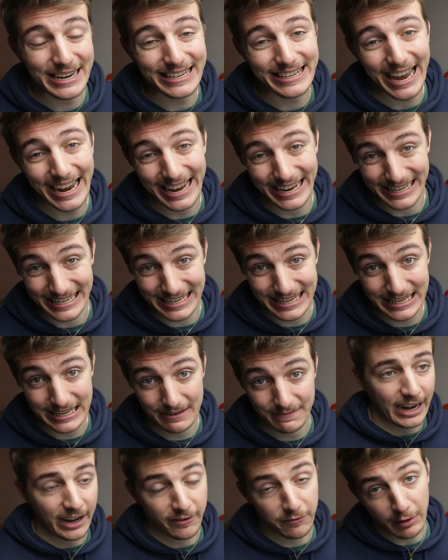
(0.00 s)
milliseconds.
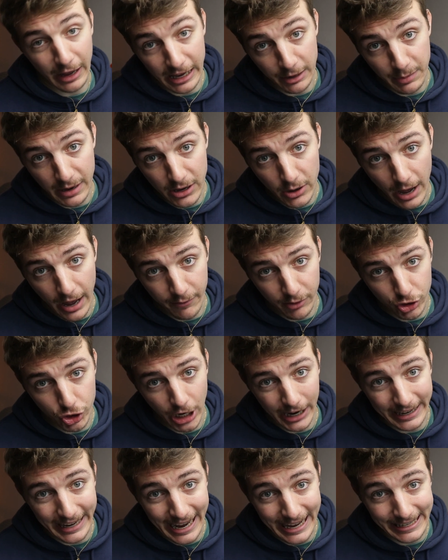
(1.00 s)
And if, like me, you have a
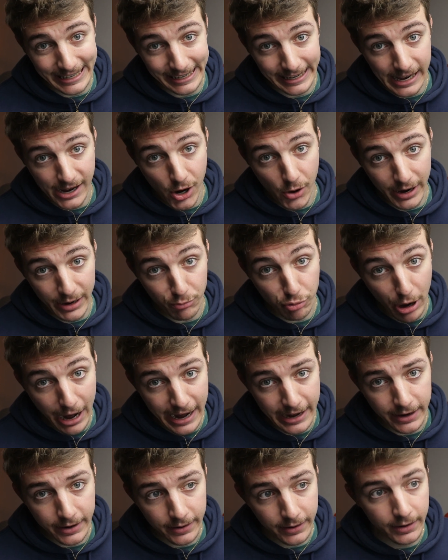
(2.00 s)
gigantic ego and
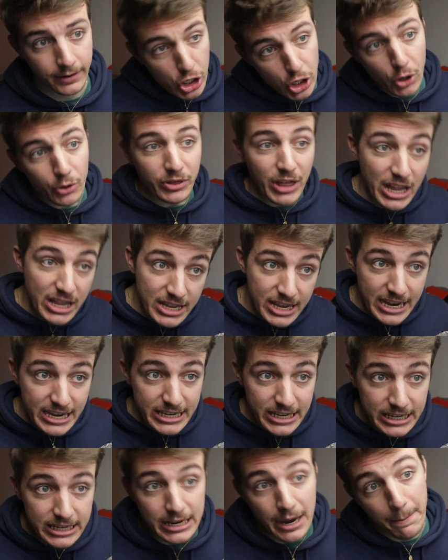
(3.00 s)
brain, you know that
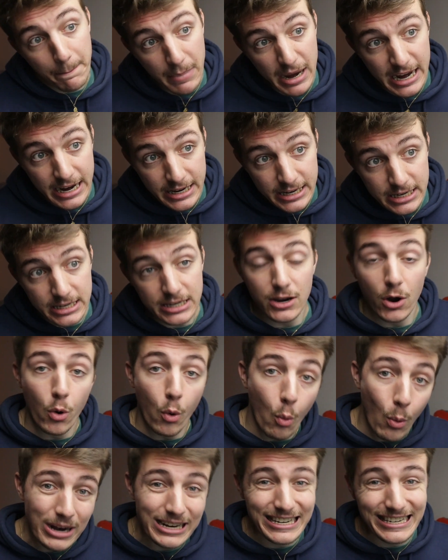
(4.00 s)
this means
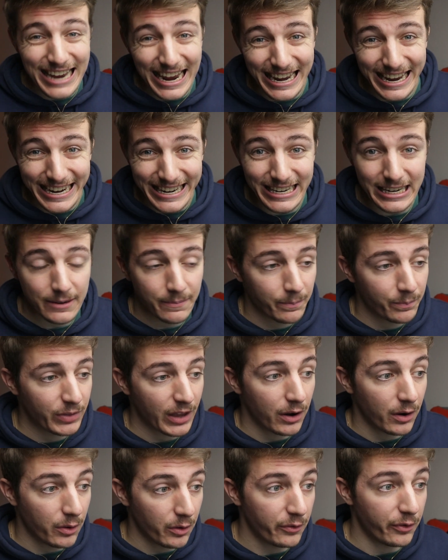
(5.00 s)
1 second.
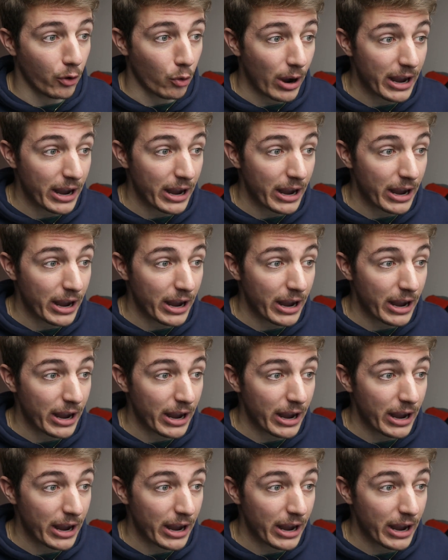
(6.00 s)
For